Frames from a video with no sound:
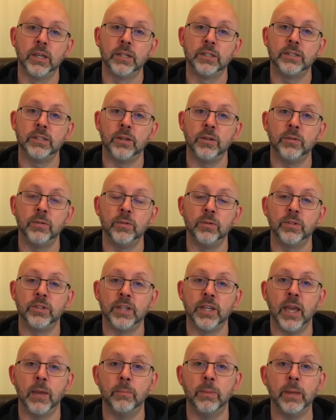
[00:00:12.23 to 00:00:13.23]
to
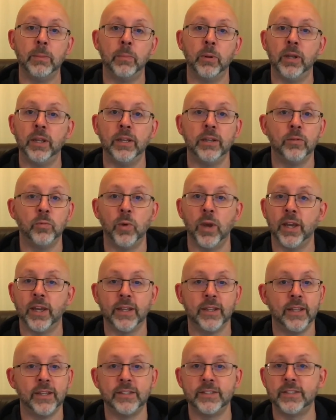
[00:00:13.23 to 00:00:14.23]
get people in, where can
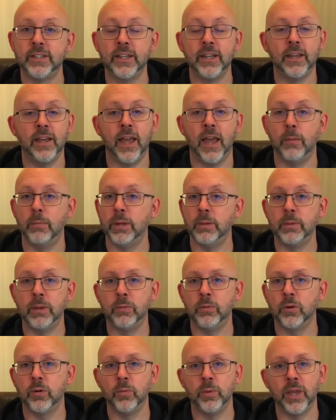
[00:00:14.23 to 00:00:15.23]
they sit, how many people
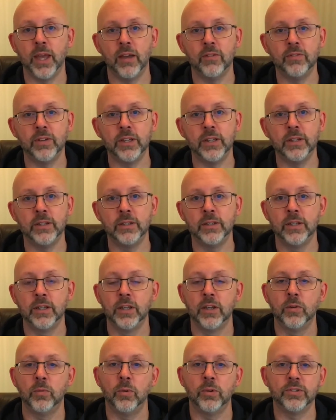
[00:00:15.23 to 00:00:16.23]
can we have in,
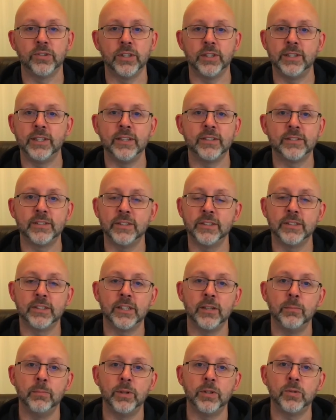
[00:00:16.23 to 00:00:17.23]
what's the distance
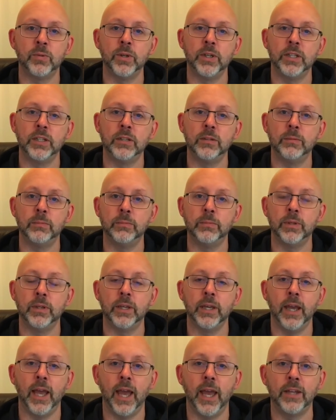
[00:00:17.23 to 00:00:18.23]
in between them.
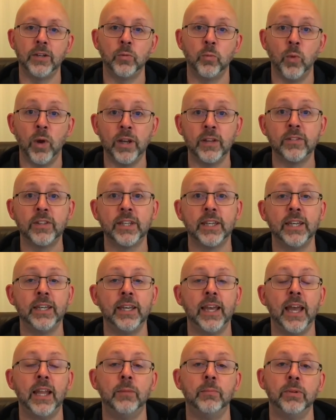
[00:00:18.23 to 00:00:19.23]
And one of the key
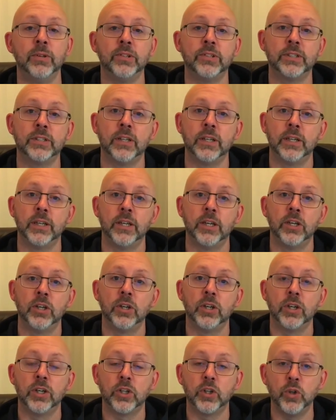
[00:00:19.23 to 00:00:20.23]
elements
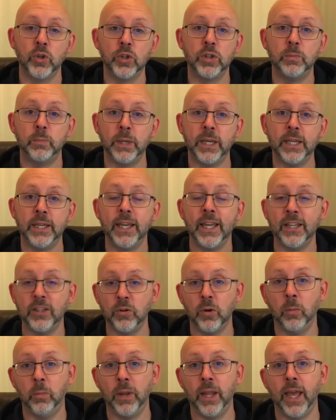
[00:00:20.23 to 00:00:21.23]
could be in
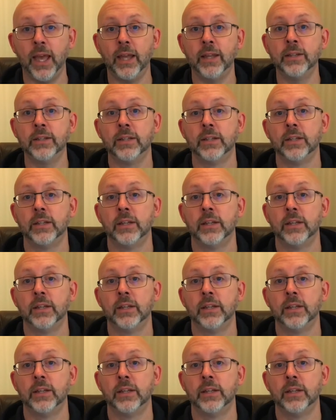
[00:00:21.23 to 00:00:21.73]
your plan,